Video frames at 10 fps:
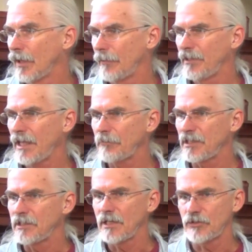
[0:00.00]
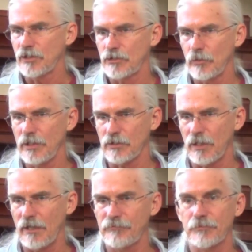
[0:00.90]
I mean, that'd be a tense situation.
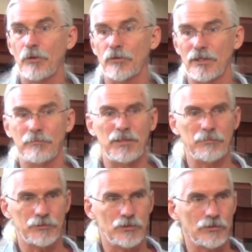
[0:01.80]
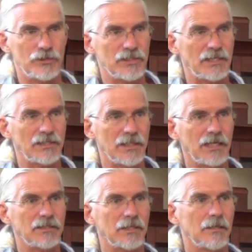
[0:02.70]
I've spoken in people's churches as a
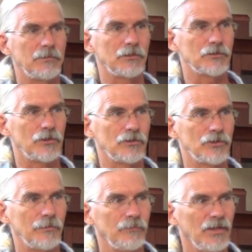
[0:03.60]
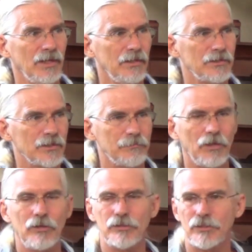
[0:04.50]
guest. I come into a church and
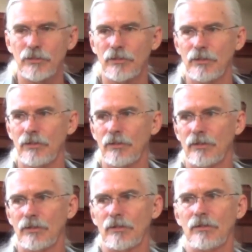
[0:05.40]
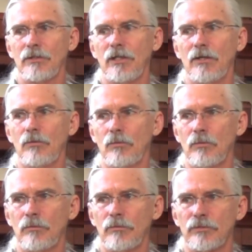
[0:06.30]
suppose, you know,
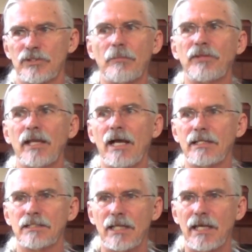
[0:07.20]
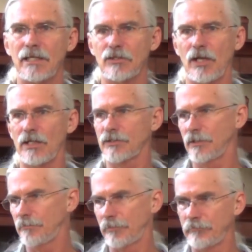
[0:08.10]
something I said caused
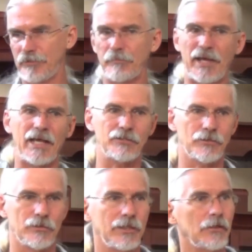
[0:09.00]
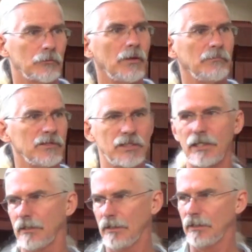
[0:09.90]
the, the pastor to interrupt me and
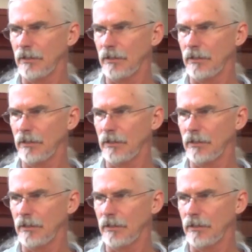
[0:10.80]
say,